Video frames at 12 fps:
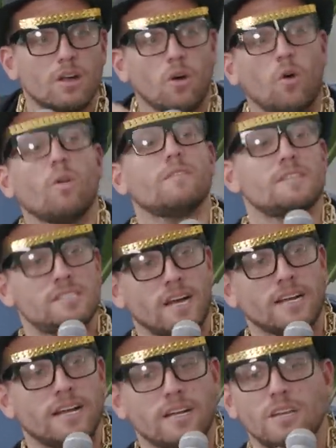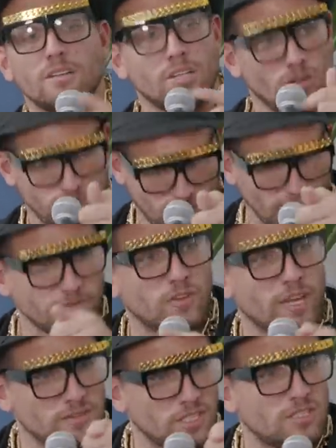All of a sudden, you know, give
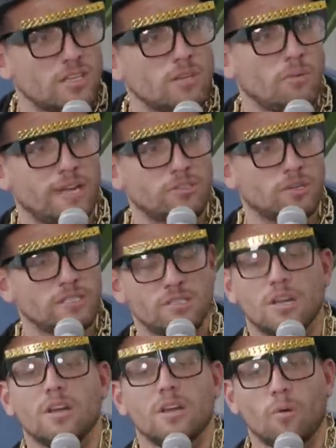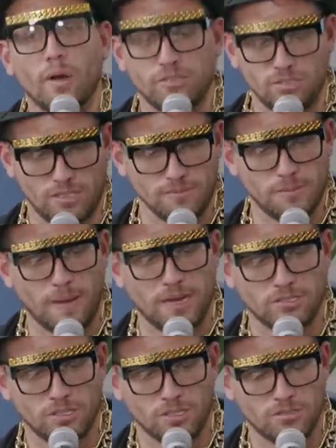gives it to the waitress. Waitress comes back.
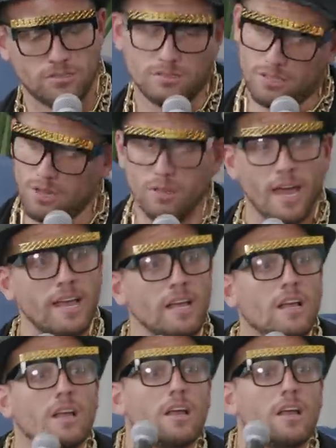She goes, okay.